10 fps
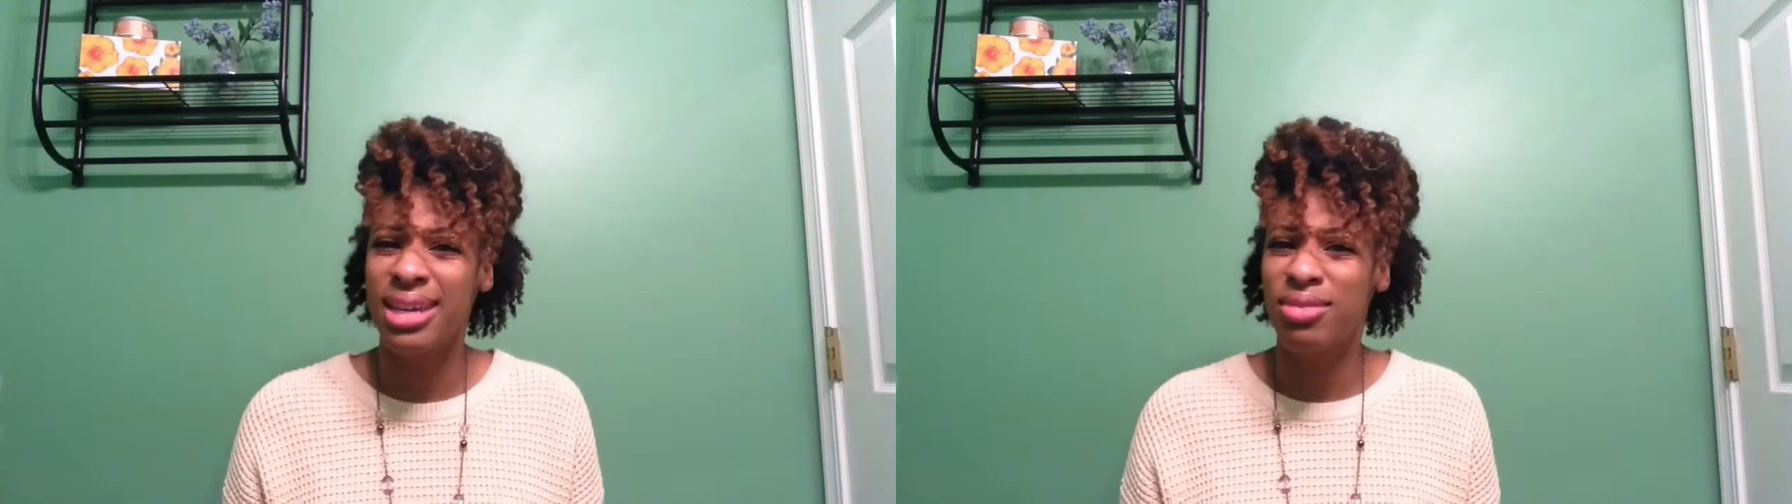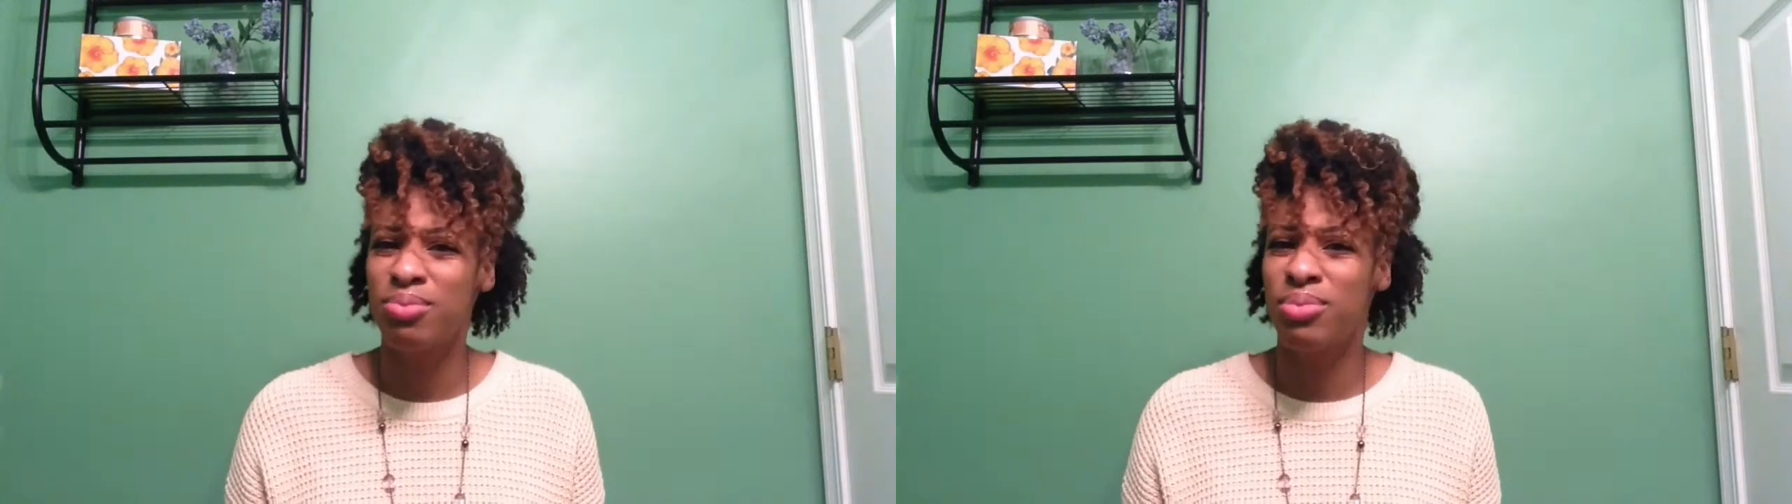
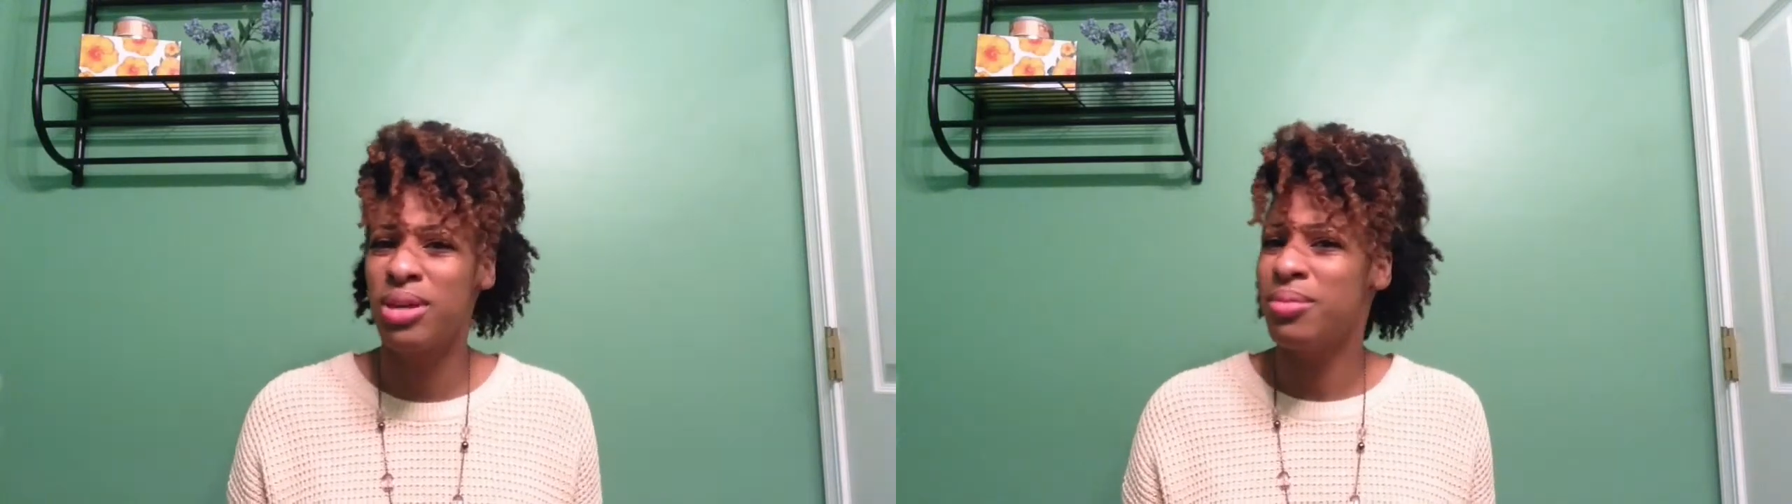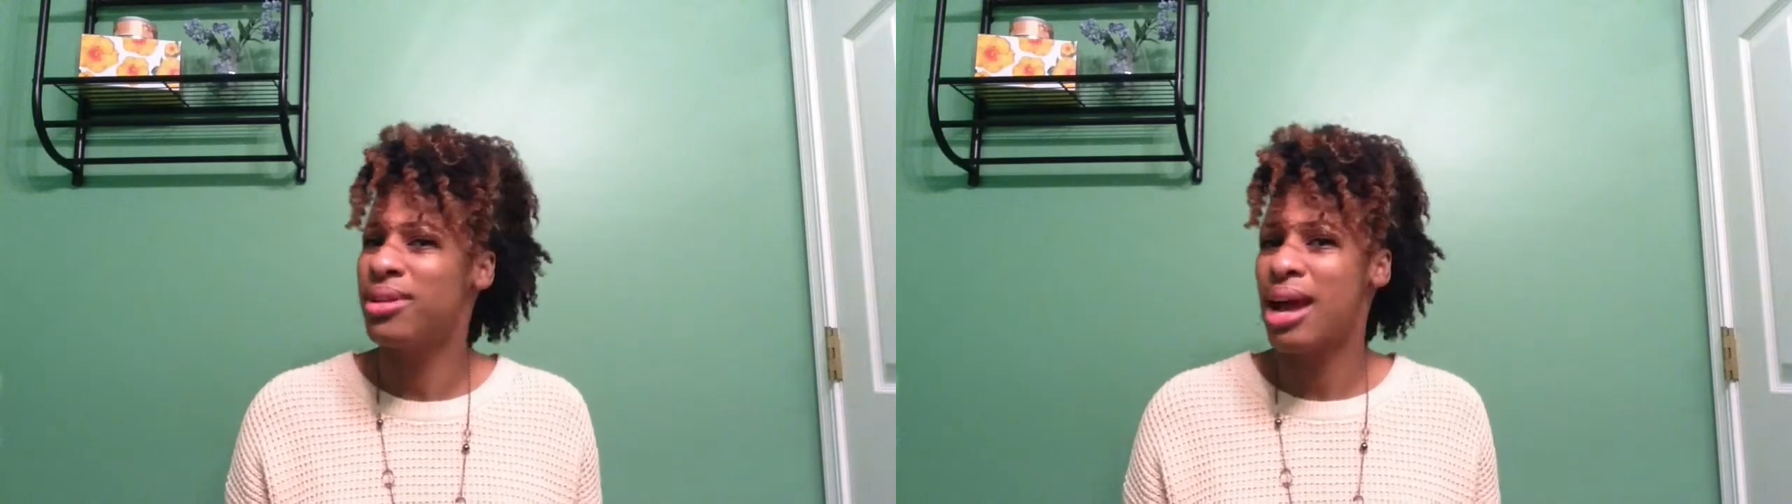give
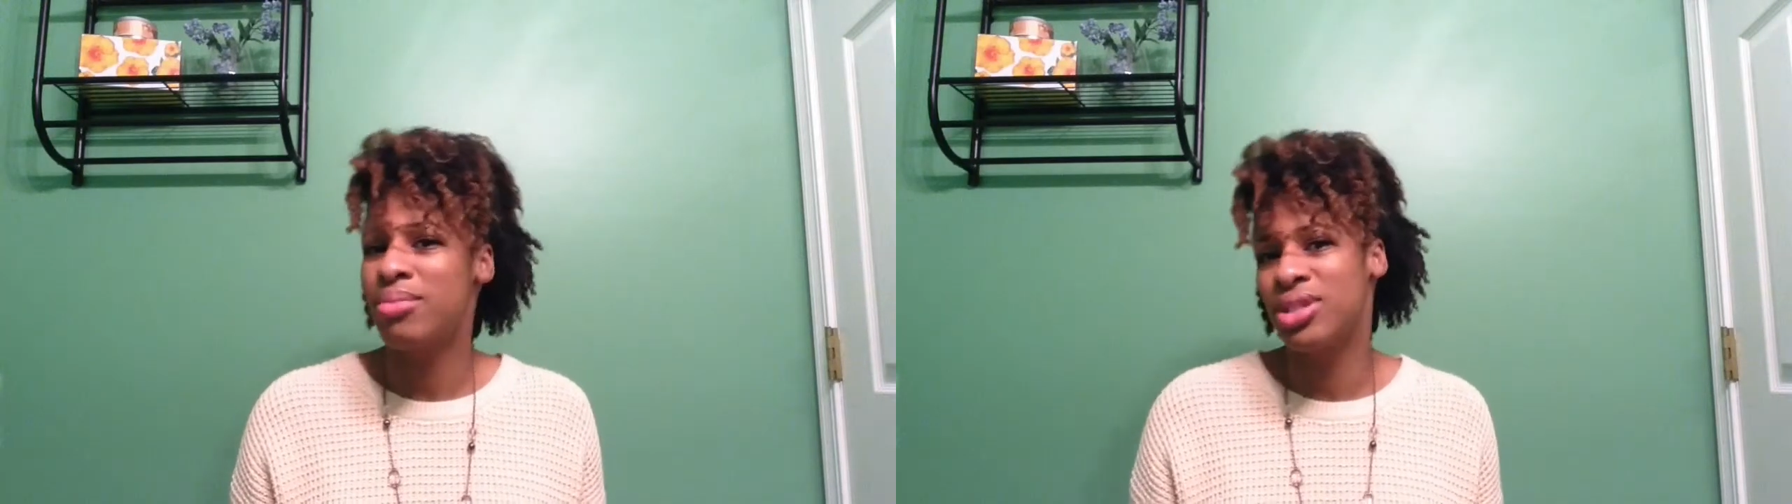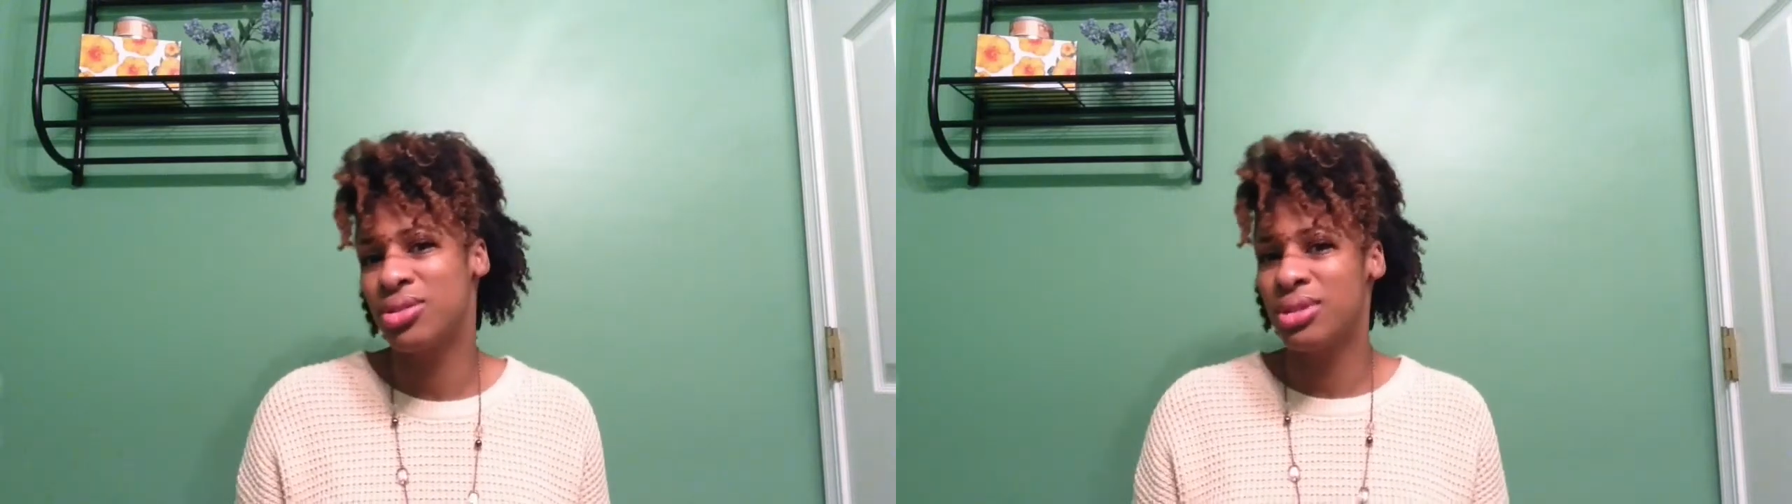people an
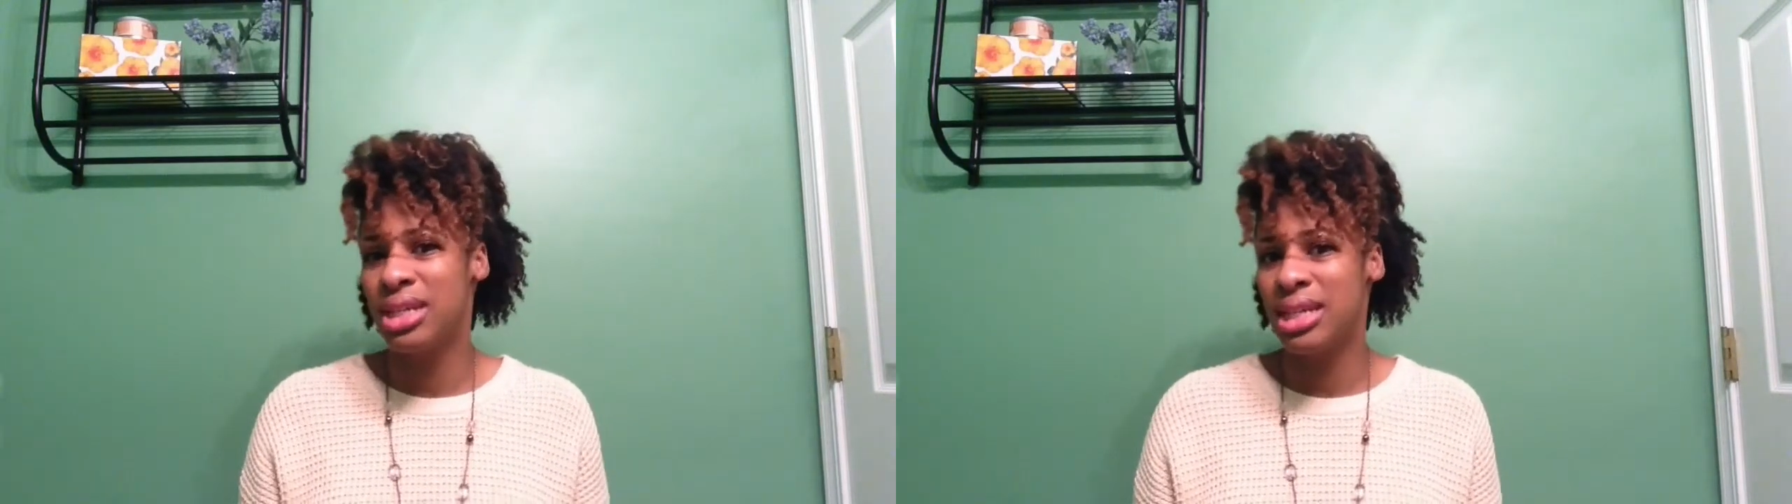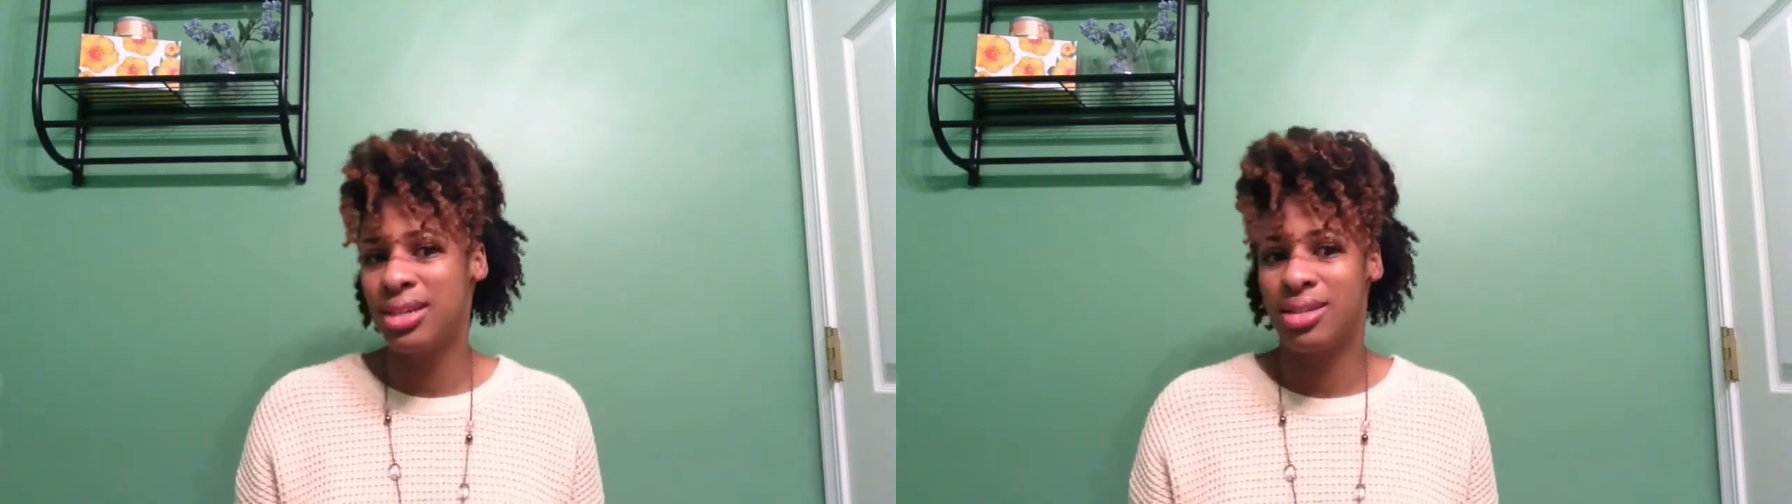
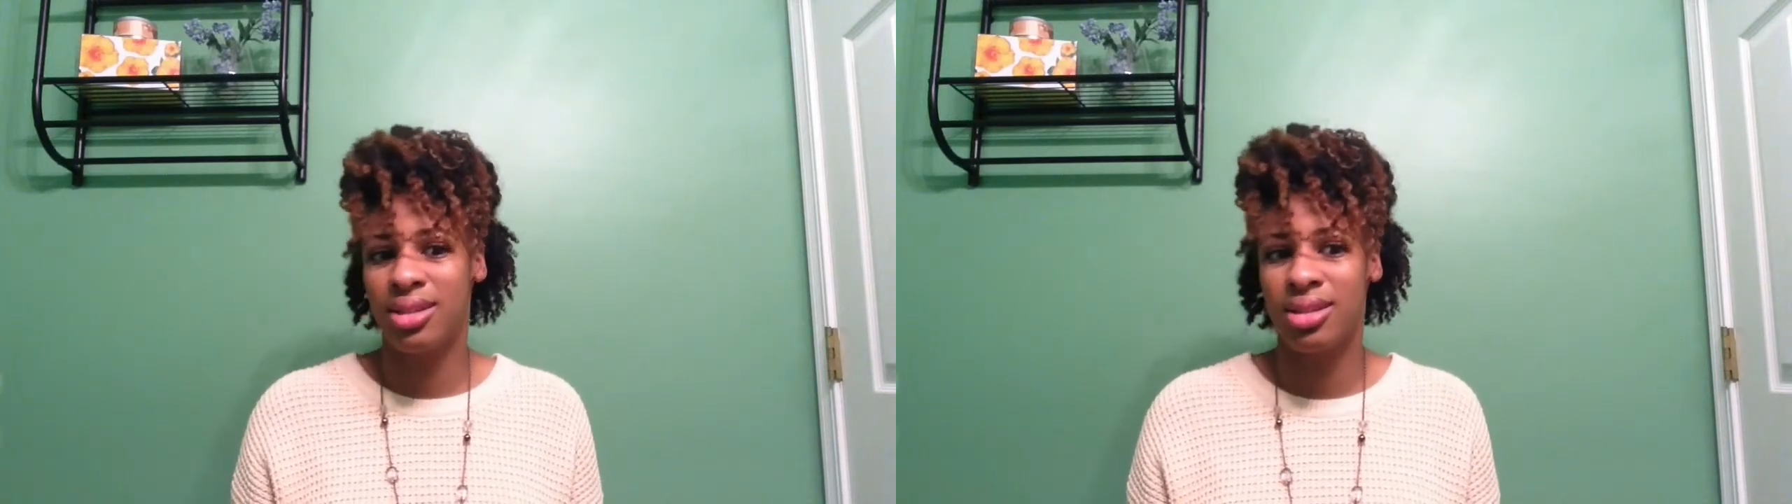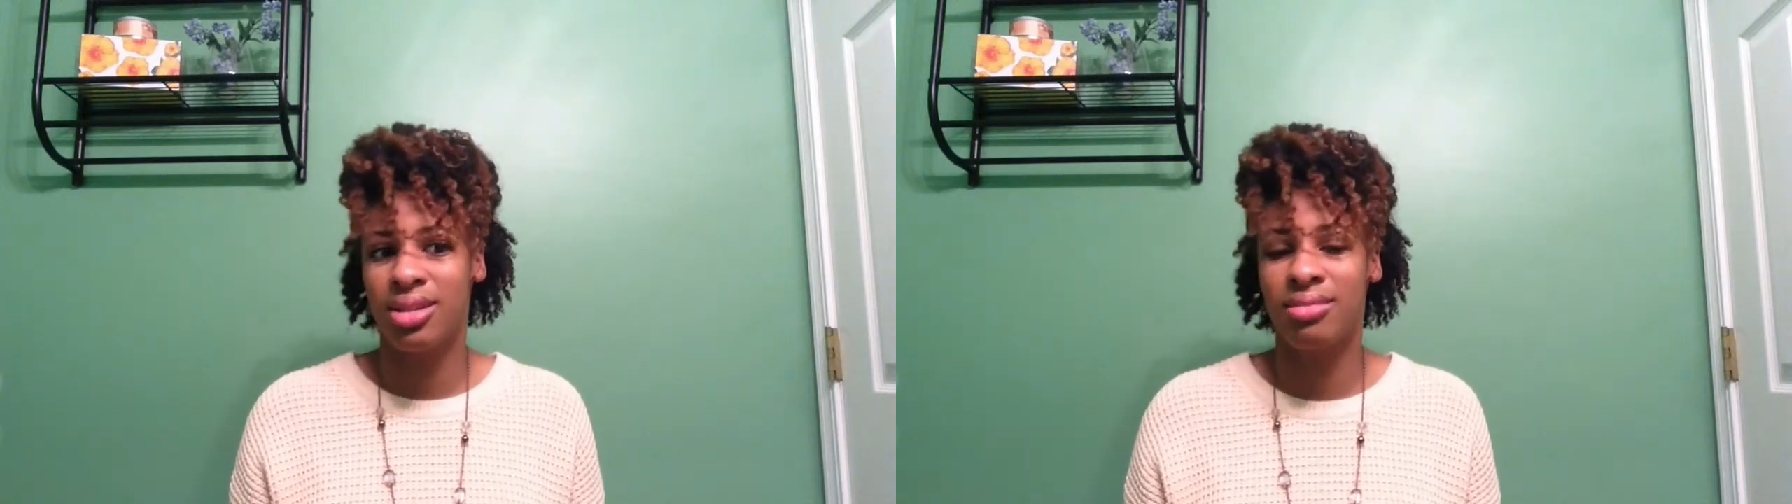opportunity
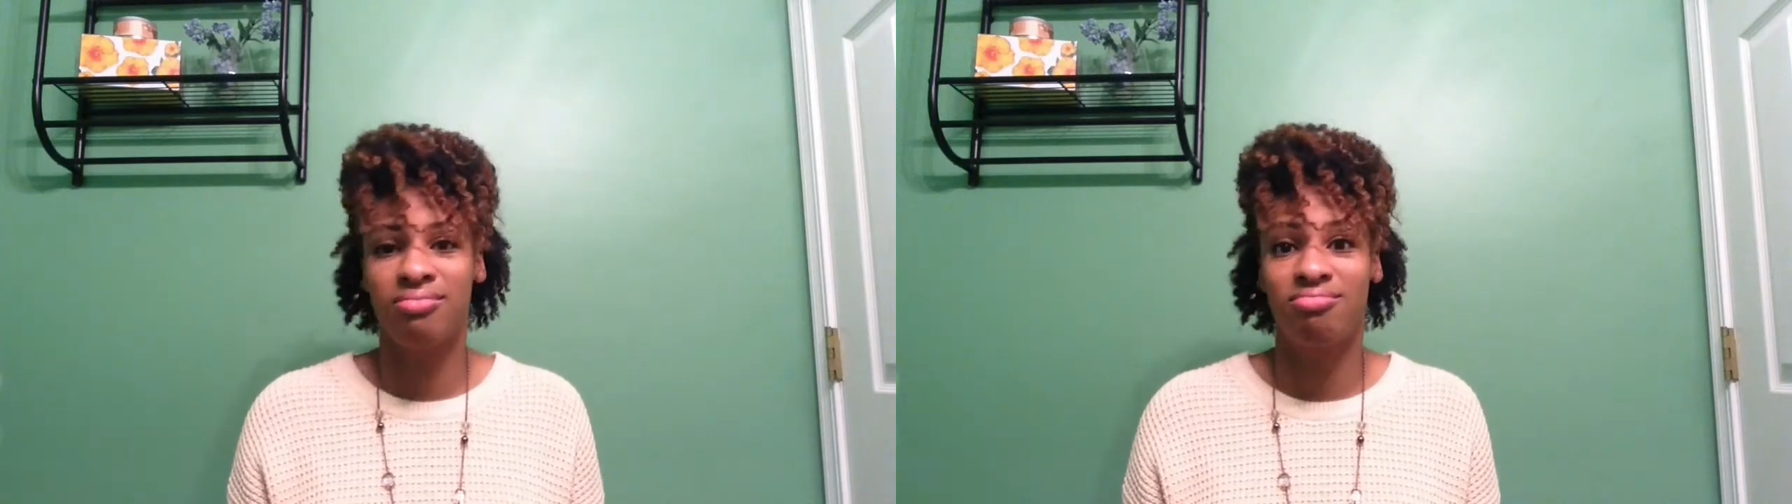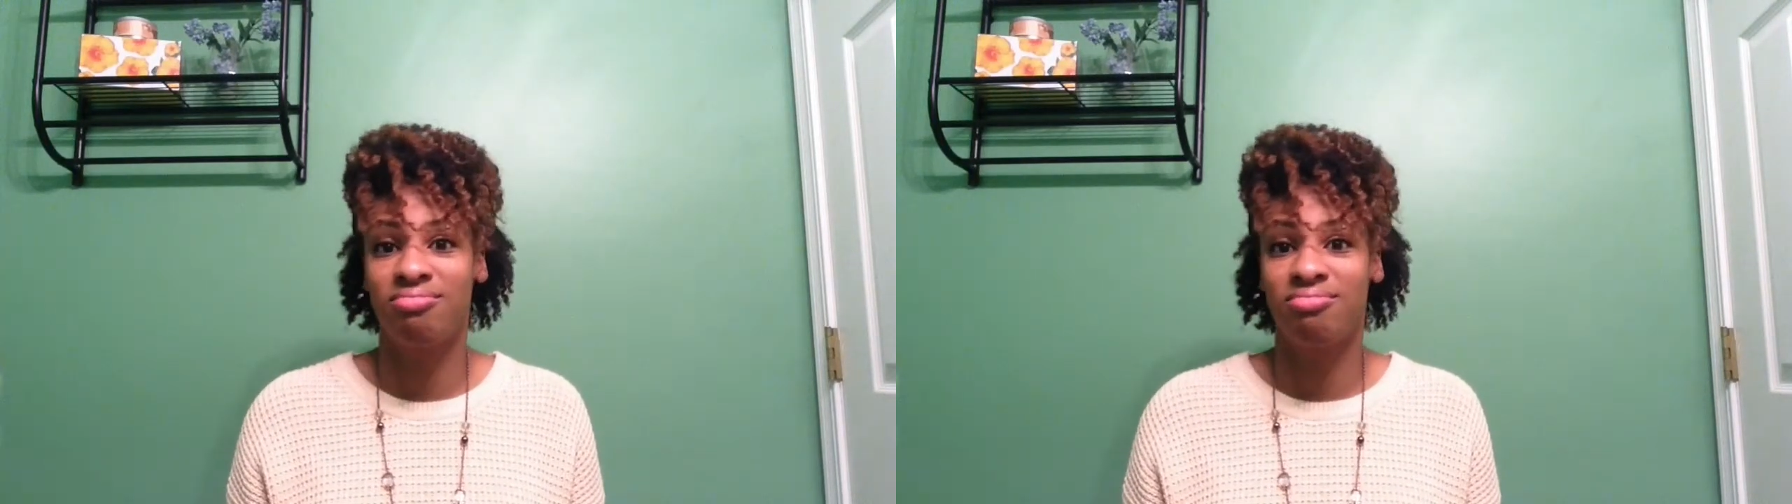to